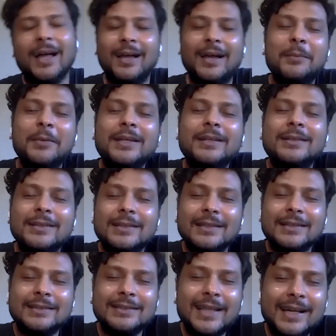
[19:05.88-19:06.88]
yeah, I mean
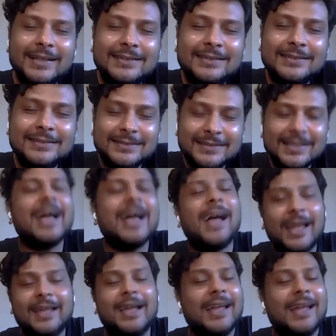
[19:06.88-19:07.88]
that
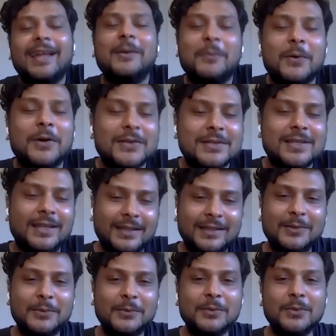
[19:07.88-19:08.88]
yeah I I get what you're saying.
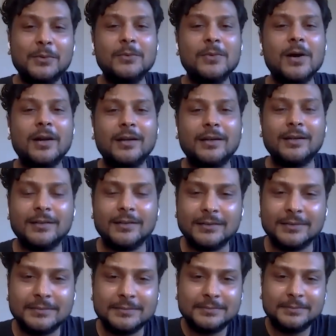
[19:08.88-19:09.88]
Yeah. You, you weren't a
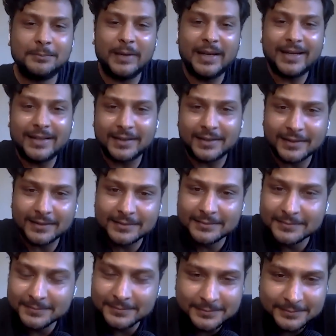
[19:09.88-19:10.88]
plater.
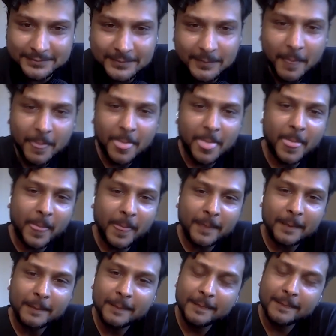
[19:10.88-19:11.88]
Yeah, I because I